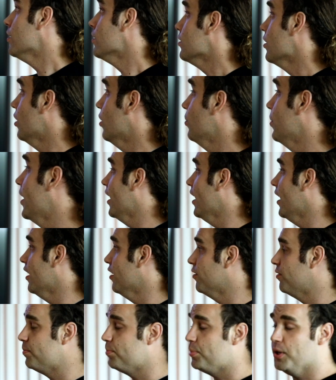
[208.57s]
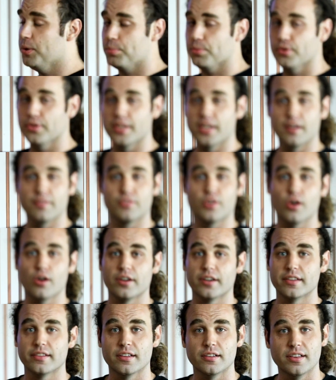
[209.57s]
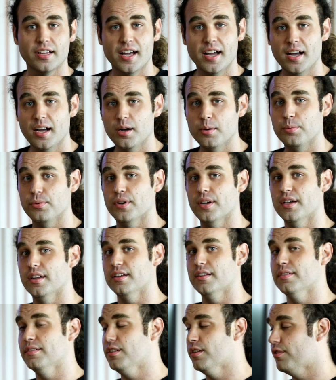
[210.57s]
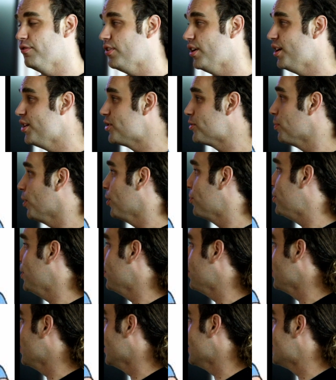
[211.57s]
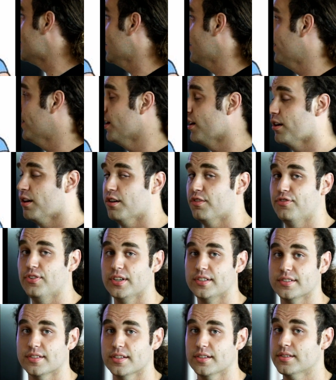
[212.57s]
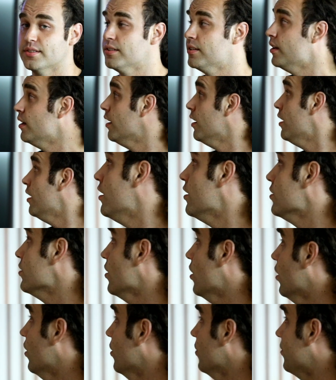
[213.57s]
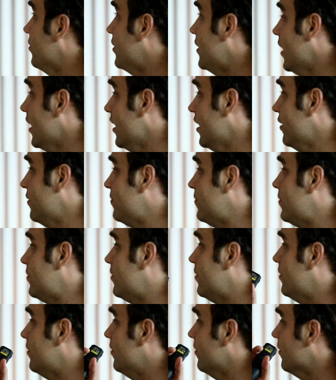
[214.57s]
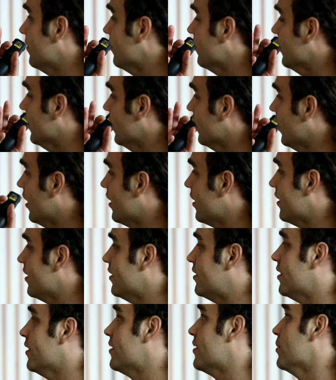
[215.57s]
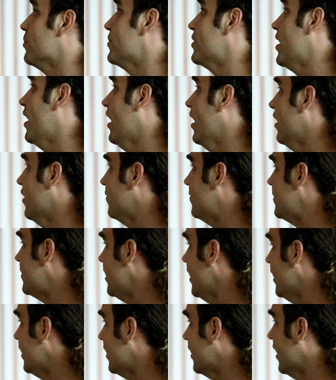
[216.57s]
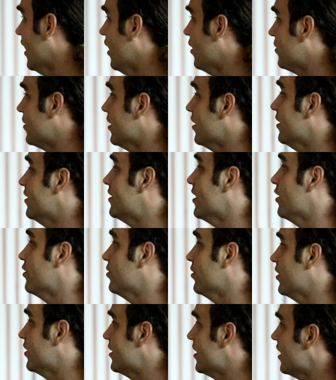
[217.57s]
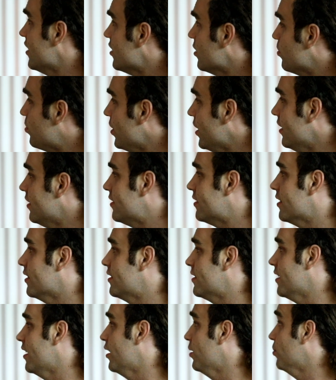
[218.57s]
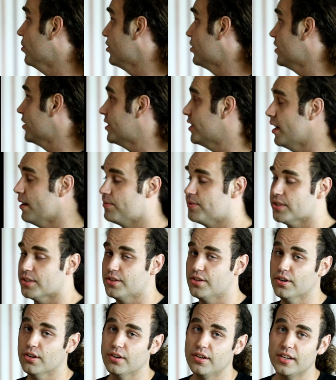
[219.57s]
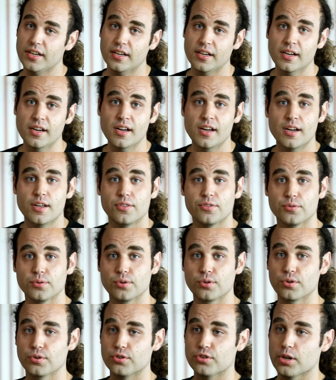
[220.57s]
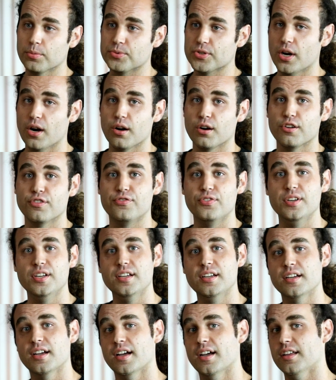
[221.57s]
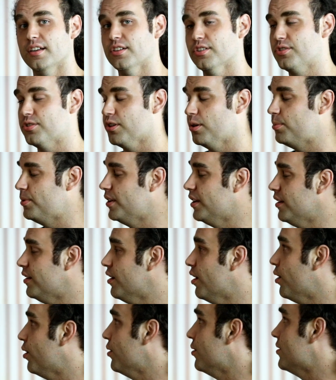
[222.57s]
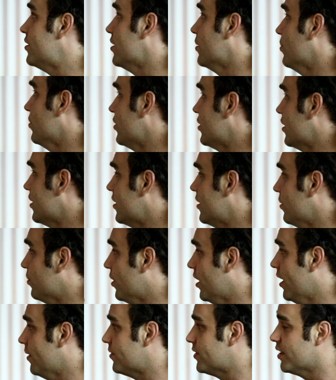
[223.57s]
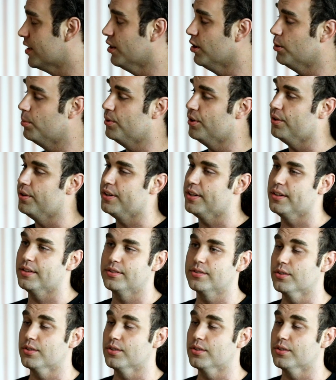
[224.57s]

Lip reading: So have people that have gone in the lab and very smart people that said they're going to fix this. So a lot of these systems have taken out the decentralization piece to say we'll just have security through cryptography and distributed nodes, and we'll have scalability.